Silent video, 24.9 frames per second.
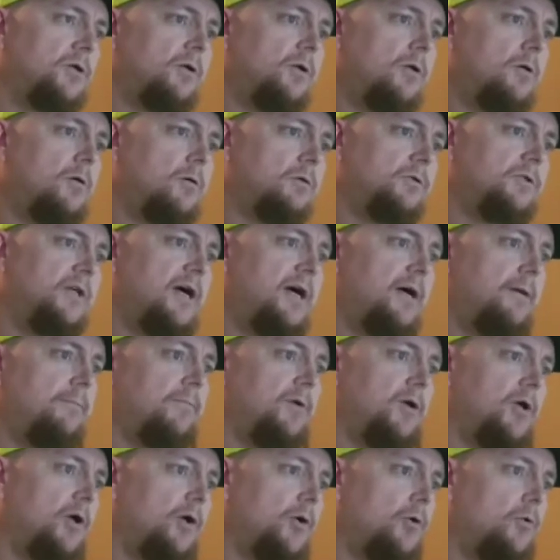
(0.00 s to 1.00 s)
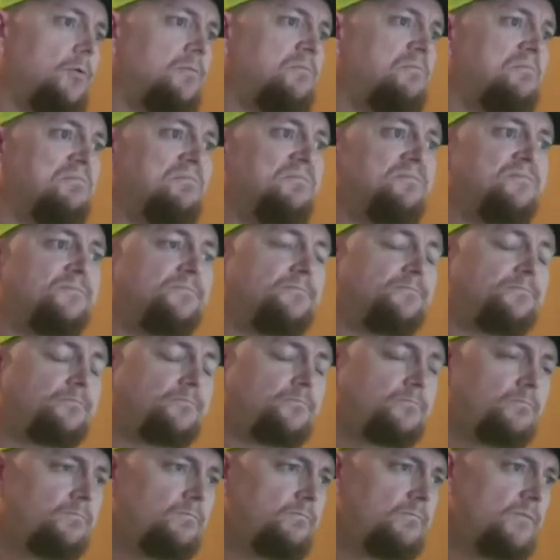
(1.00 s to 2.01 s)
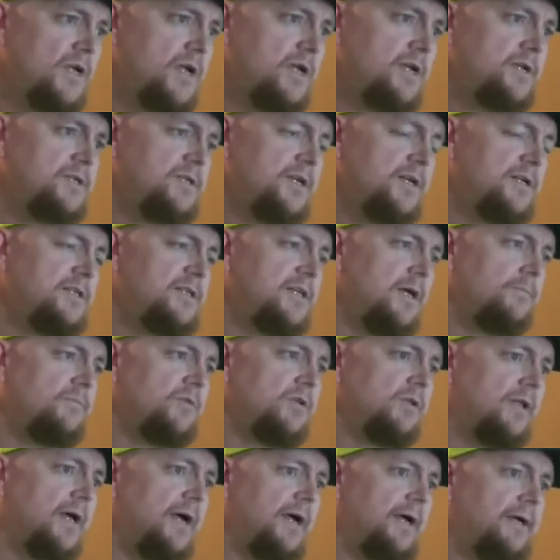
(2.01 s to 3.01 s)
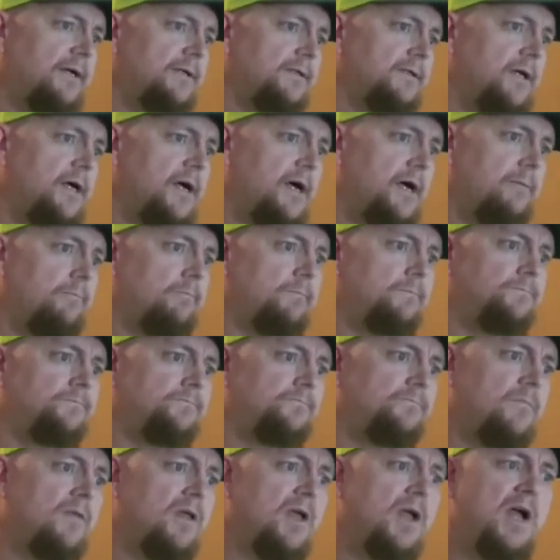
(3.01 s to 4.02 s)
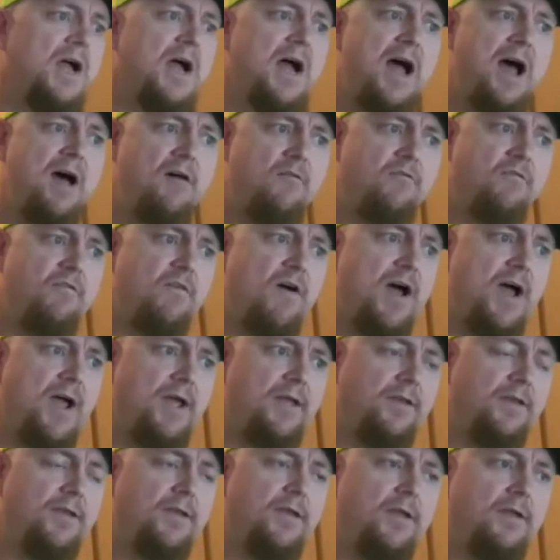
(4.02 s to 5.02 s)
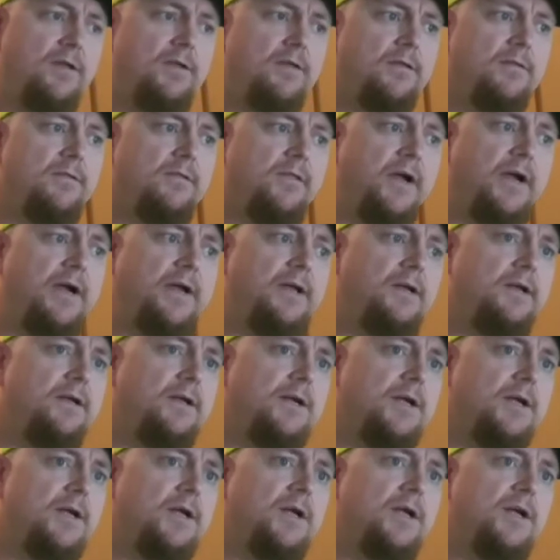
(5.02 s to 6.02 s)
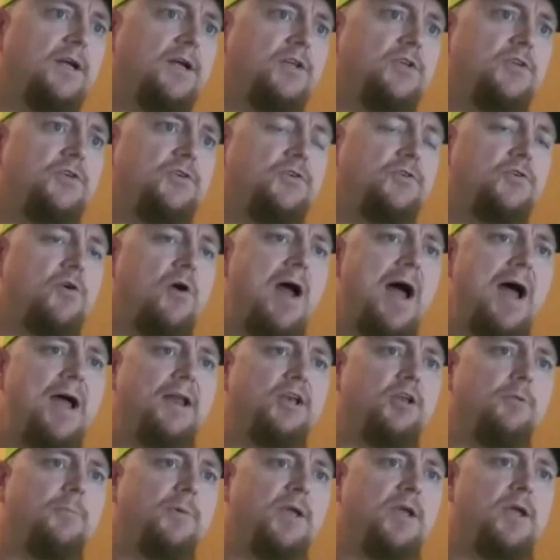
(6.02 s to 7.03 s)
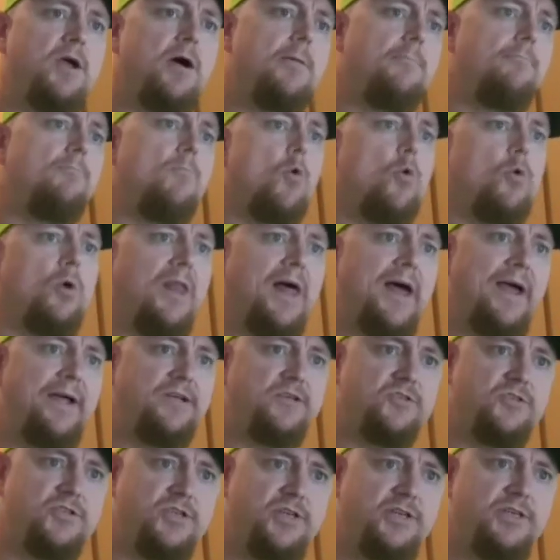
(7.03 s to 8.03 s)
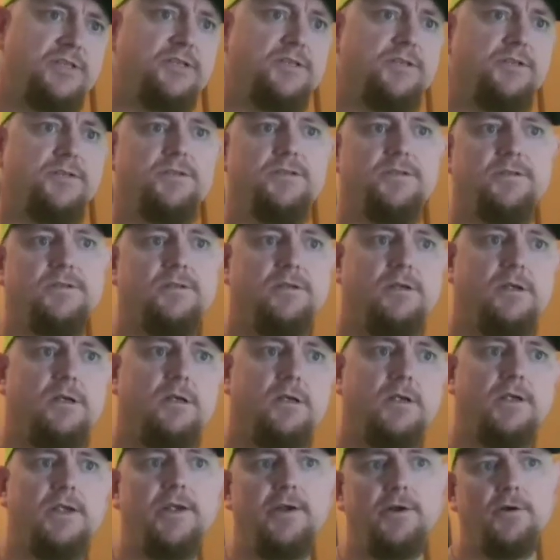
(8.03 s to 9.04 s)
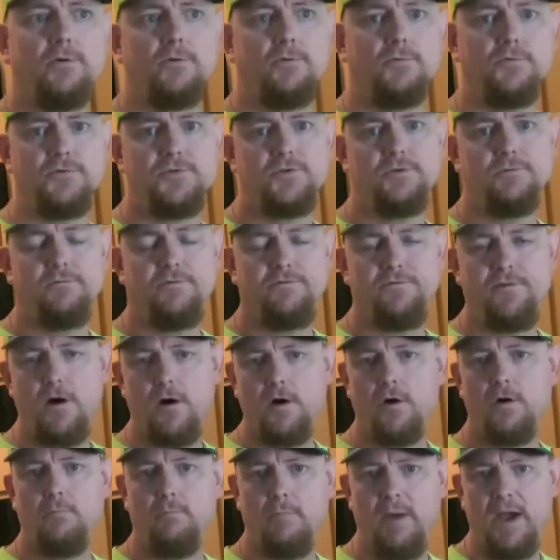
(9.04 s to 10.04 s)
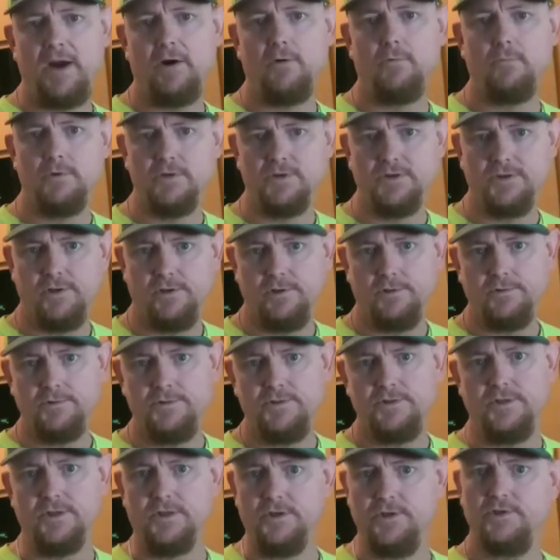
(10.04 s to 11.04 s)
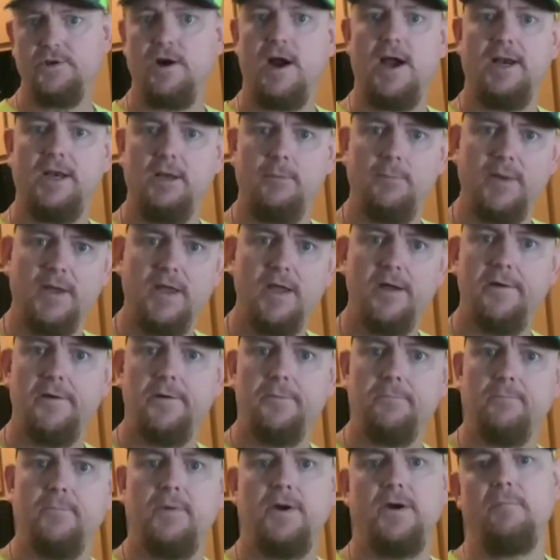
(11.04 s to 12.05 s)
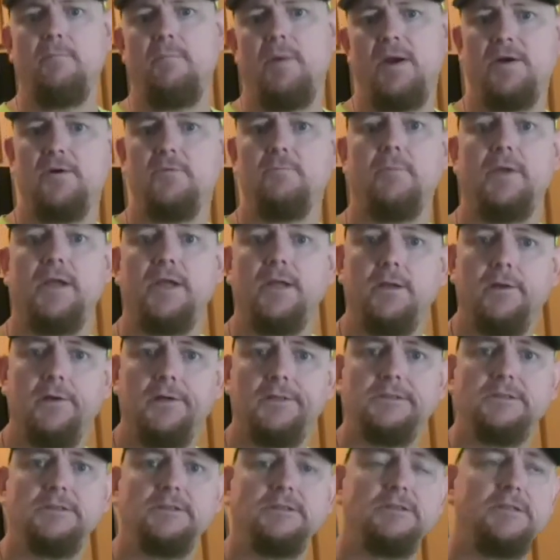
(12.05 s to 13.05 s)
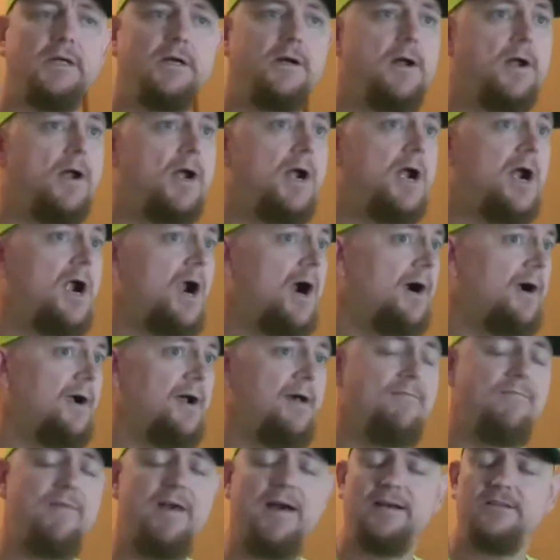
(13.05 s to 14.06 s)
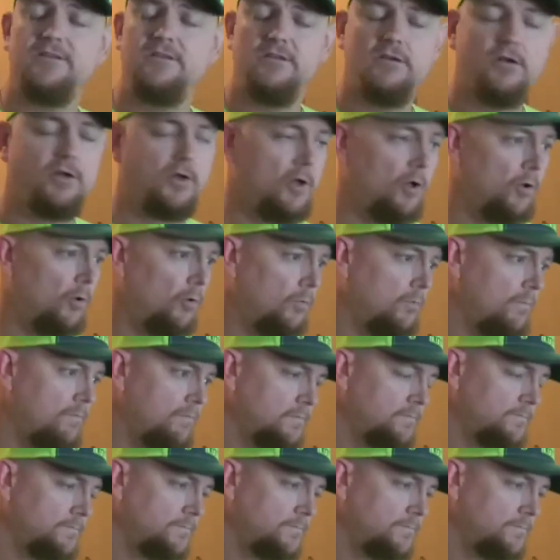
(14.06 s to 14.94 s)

a long time ago. And it said something like, I find that trying to become more like Jesus yields far better results than trying to become a better me. And that's the goal.